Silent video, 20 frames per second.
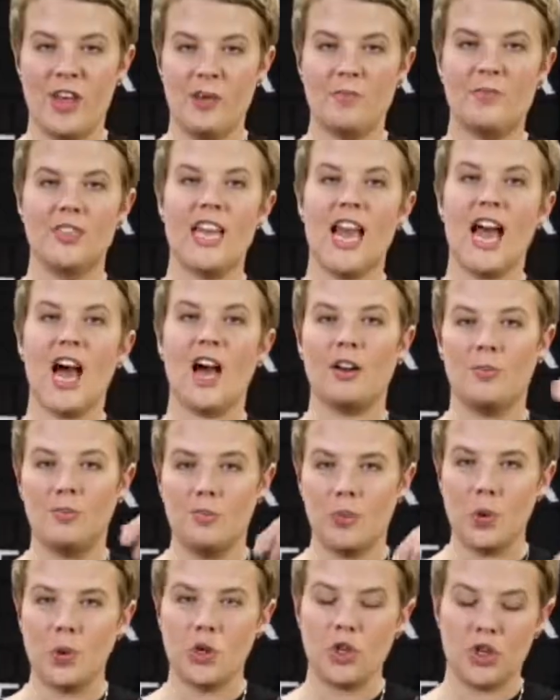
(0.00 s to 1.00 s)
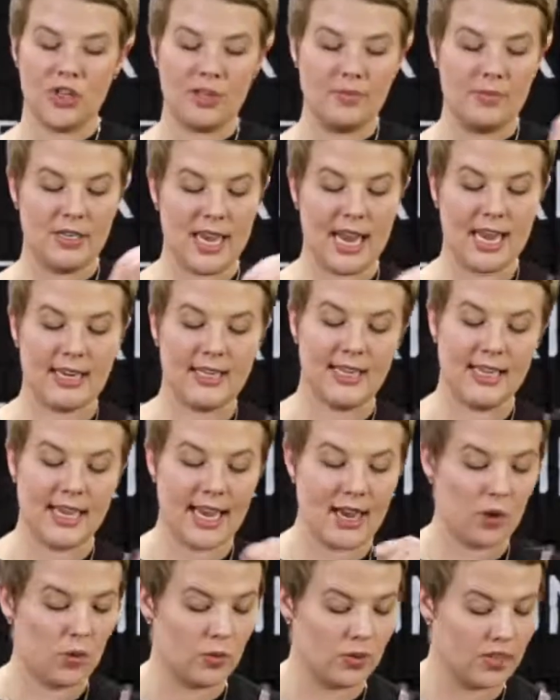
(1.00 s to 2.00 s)
them down and push them down to
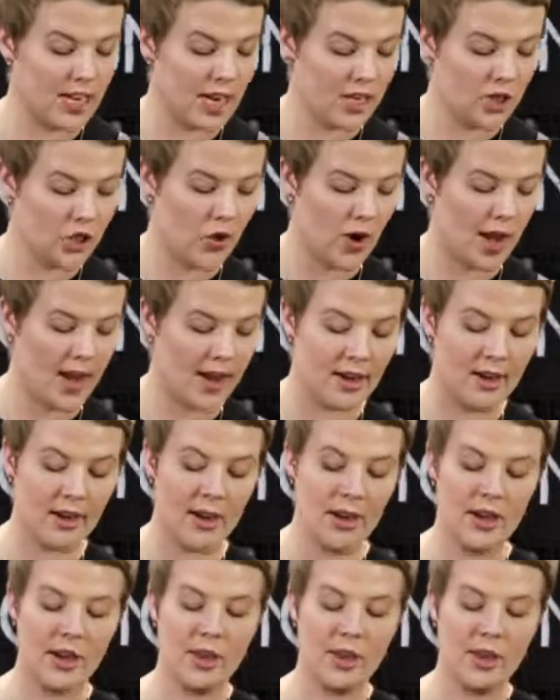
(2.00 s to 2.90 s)
get all saturated.